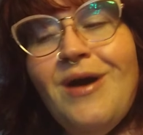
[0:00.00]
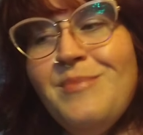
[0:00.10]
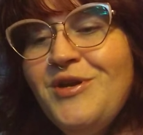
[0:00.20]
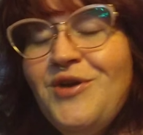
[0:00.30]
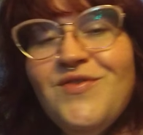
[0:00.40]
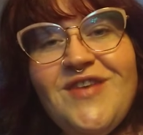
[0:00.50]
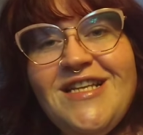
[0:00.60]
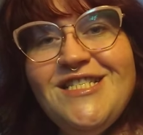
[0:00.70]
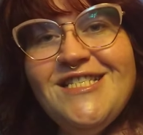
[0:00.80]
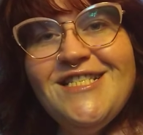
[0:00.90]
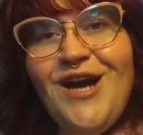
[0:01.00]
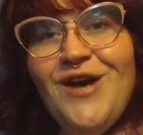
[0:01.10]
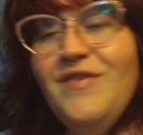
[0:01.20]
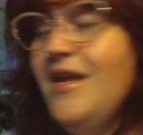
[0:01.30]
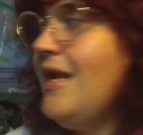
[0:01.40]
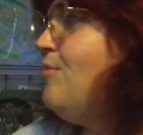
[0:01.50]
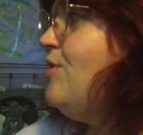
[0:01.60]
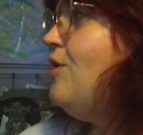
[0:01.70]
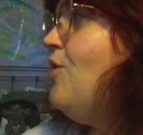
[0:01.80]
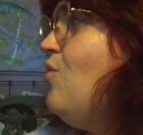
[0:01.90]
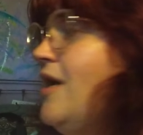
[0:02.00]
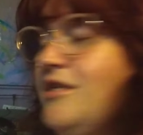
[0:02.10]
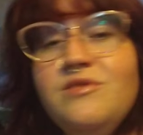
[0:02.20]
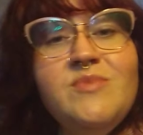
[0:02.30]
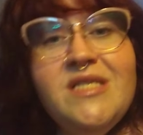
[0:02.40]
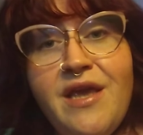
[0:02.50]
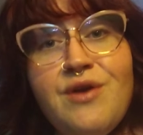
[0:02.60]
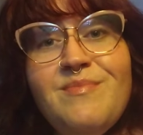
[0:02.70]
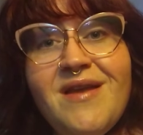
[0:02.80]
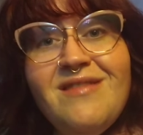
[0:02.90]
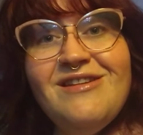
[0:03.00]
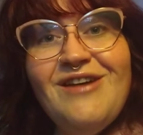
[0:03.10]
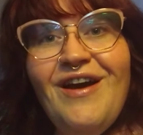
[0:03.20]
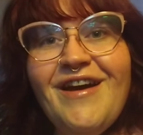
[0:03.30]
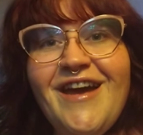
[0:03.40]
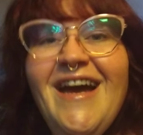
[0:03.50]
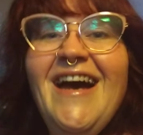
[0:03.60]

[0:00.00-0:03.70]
I'm going to go finish this coffee and I'm going to go watch some Scared Men in the Dark.